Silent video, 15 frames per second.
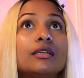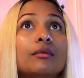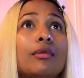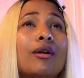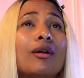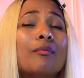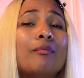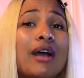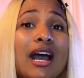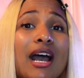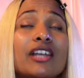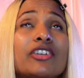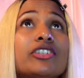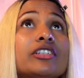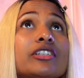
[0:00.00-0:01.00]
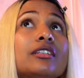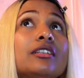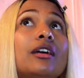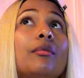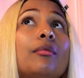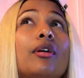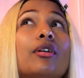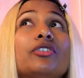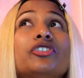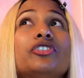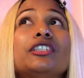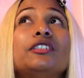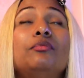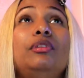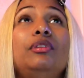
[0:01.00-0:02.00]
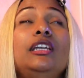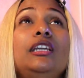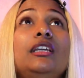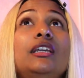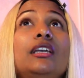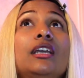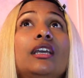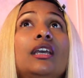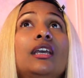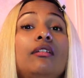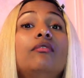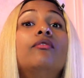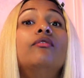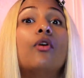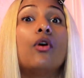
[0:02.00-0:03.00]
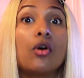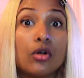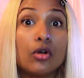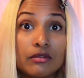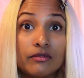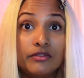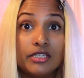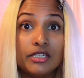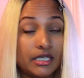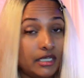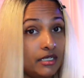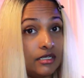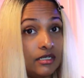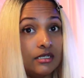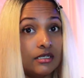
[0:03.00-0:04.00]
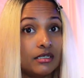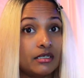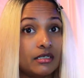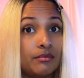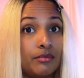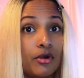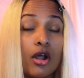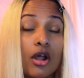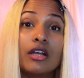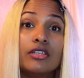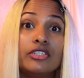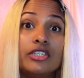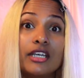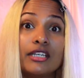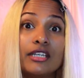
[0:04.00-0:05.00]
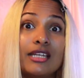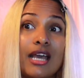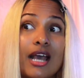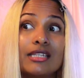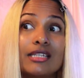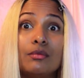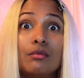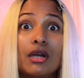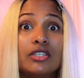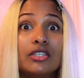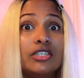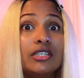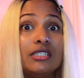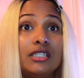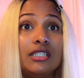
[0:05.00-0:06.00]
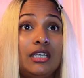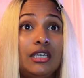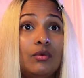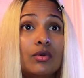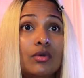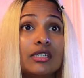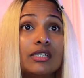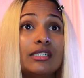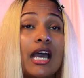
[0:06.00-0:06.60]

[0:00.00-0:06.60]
about passion, about just being involved in a project as much as he was.